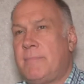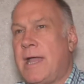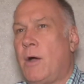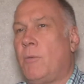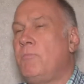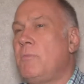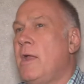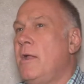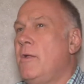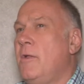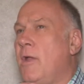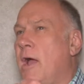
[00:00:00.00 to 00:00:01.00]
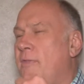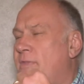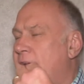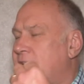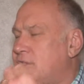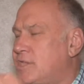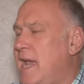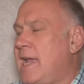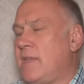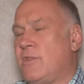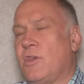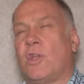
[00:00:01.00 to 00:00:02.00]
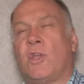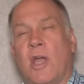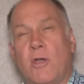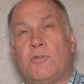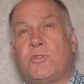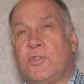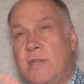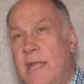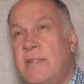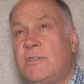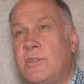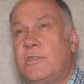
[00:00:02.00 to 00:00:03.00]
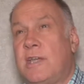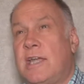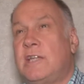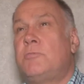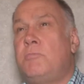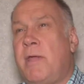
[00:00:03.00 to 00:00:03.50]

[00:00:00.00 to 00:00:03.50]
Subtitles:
Now, they say that ghosts and entities